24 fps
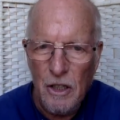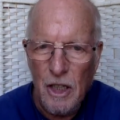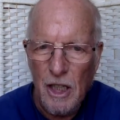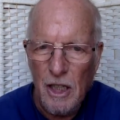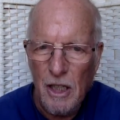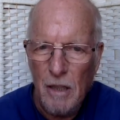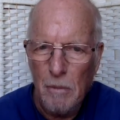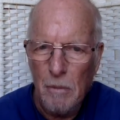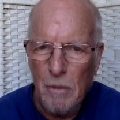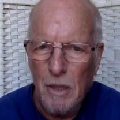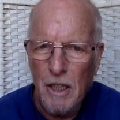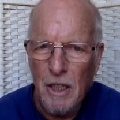
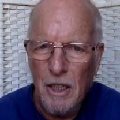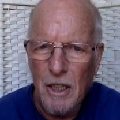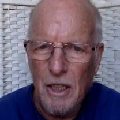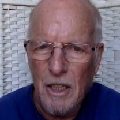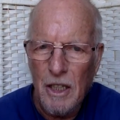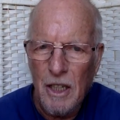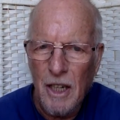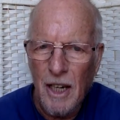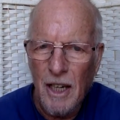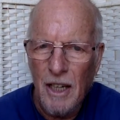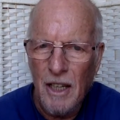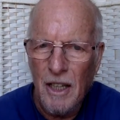doesn't mean to
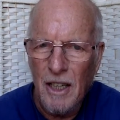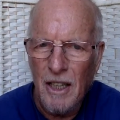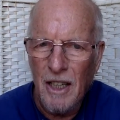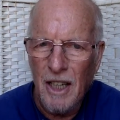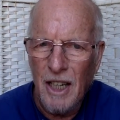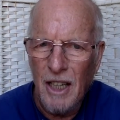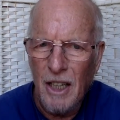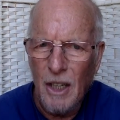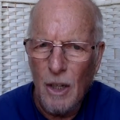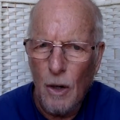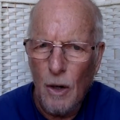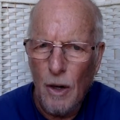say that
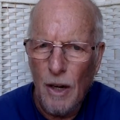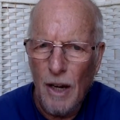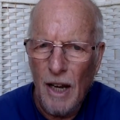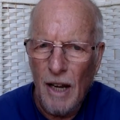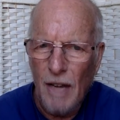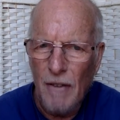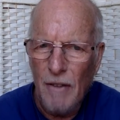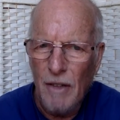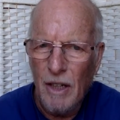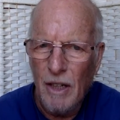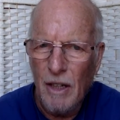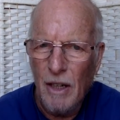they're not
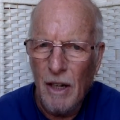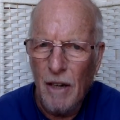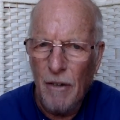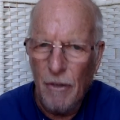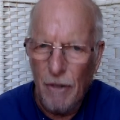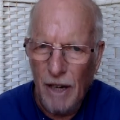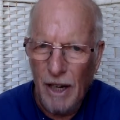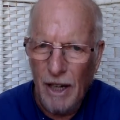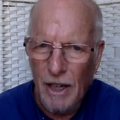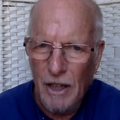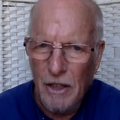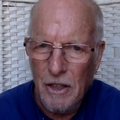having
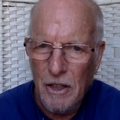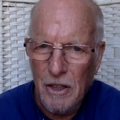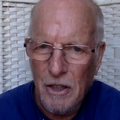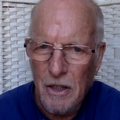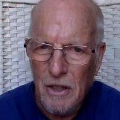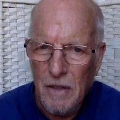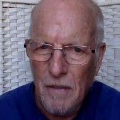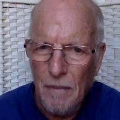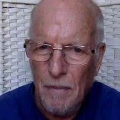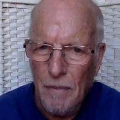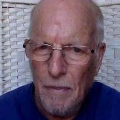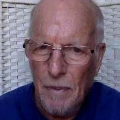effects.
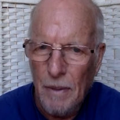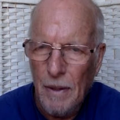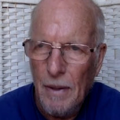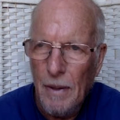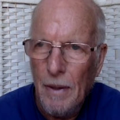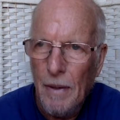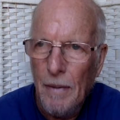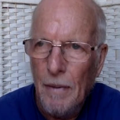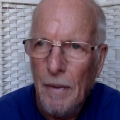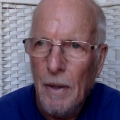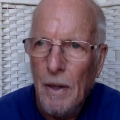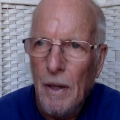
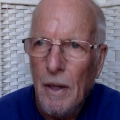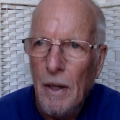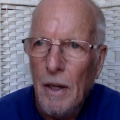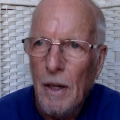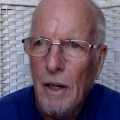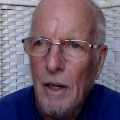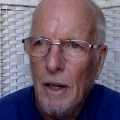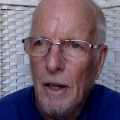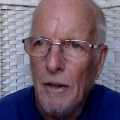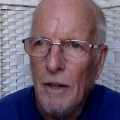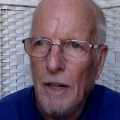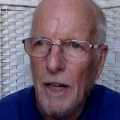
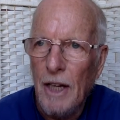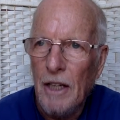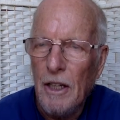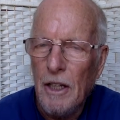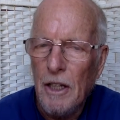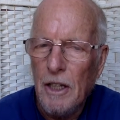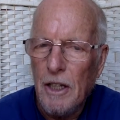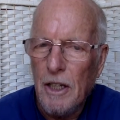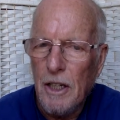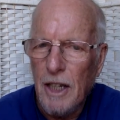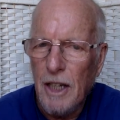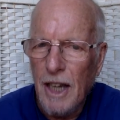And then
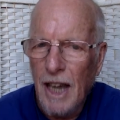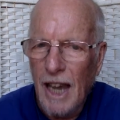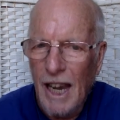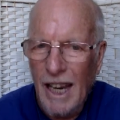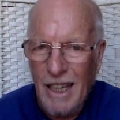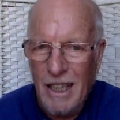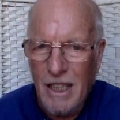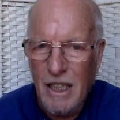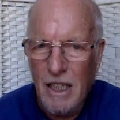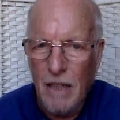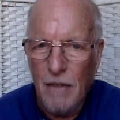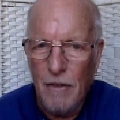there's the
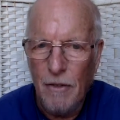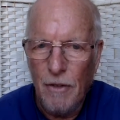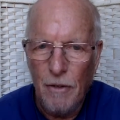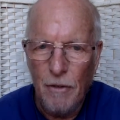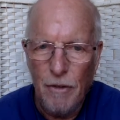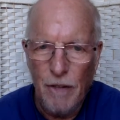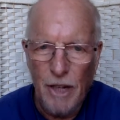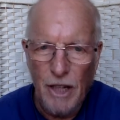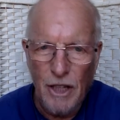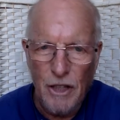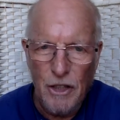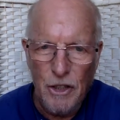active
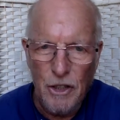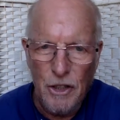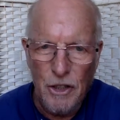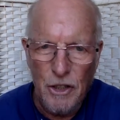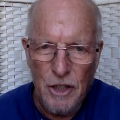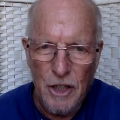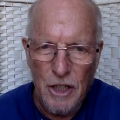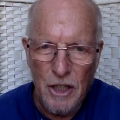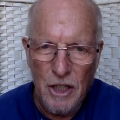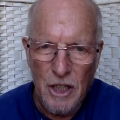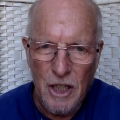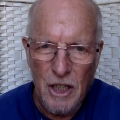infectious
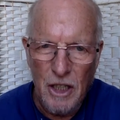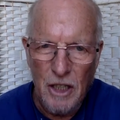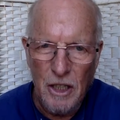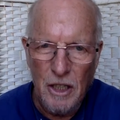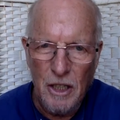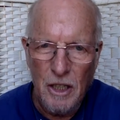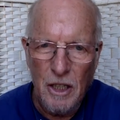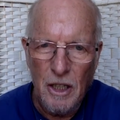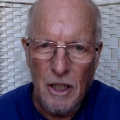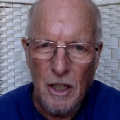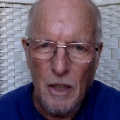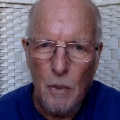
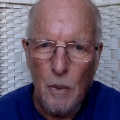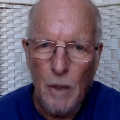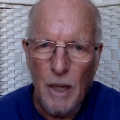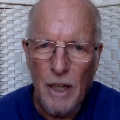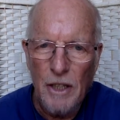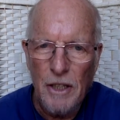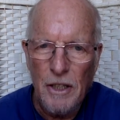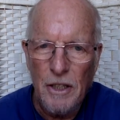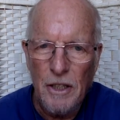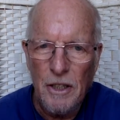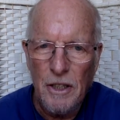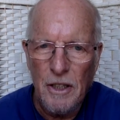diseases in the
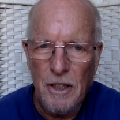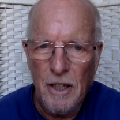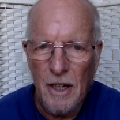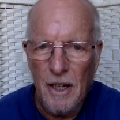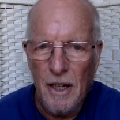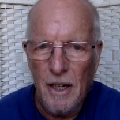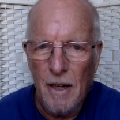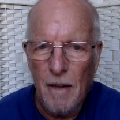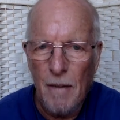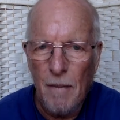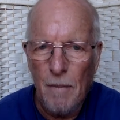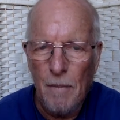West
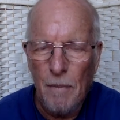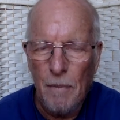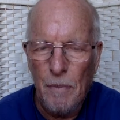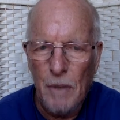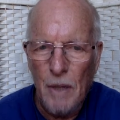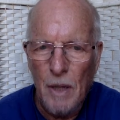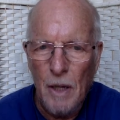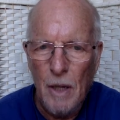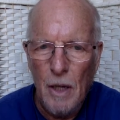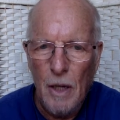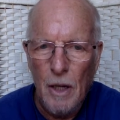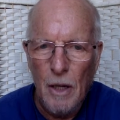today,
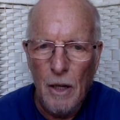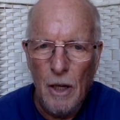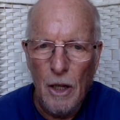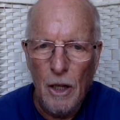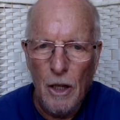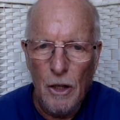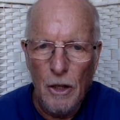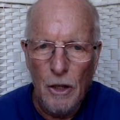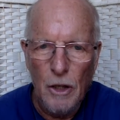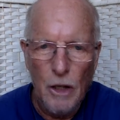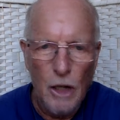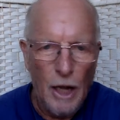
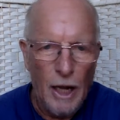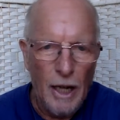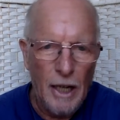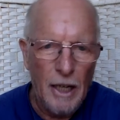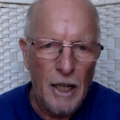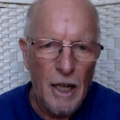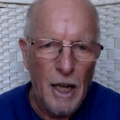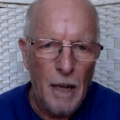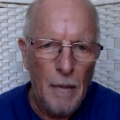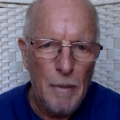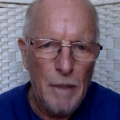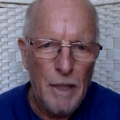like
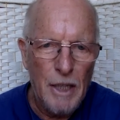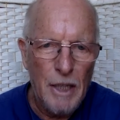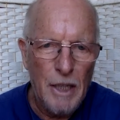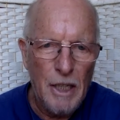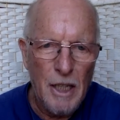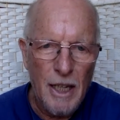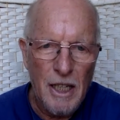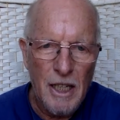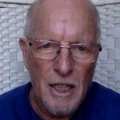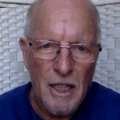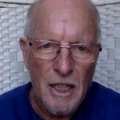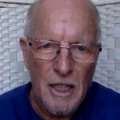
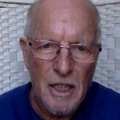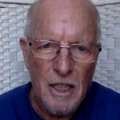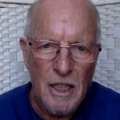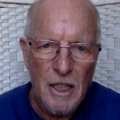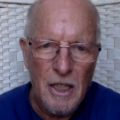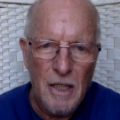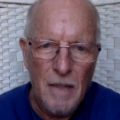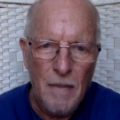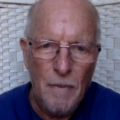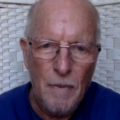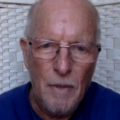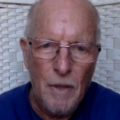hepatitis,
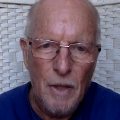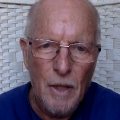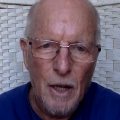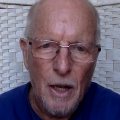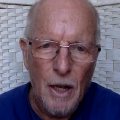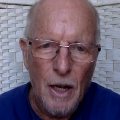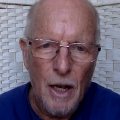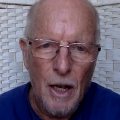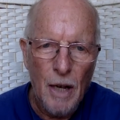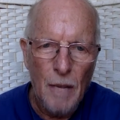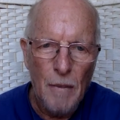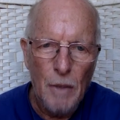
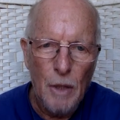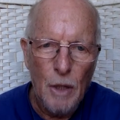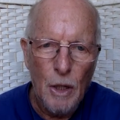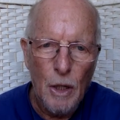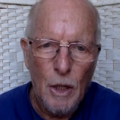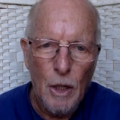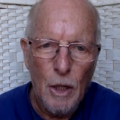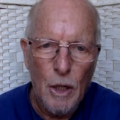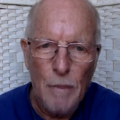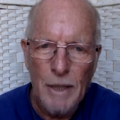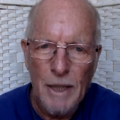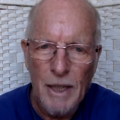
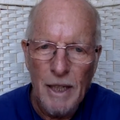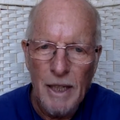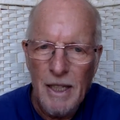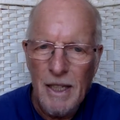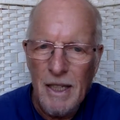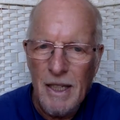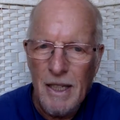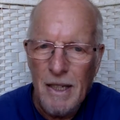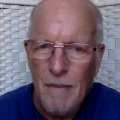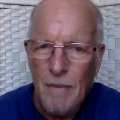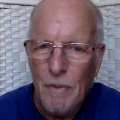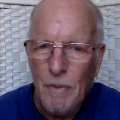
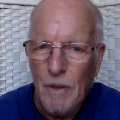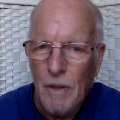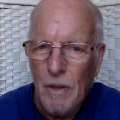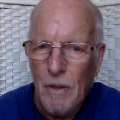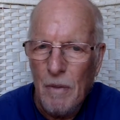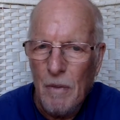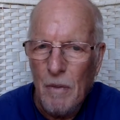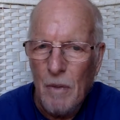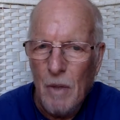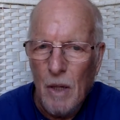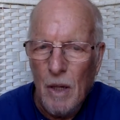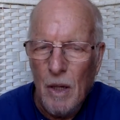herpes.
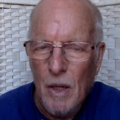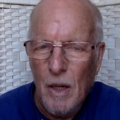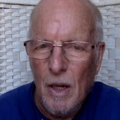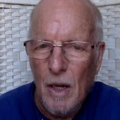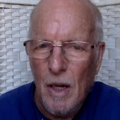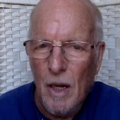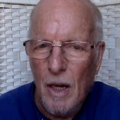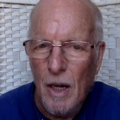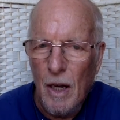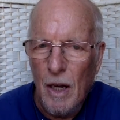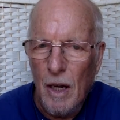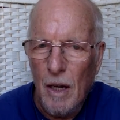
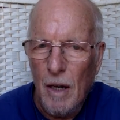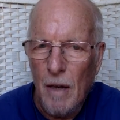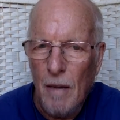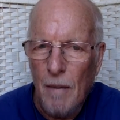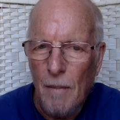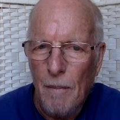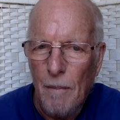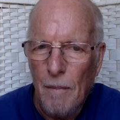Let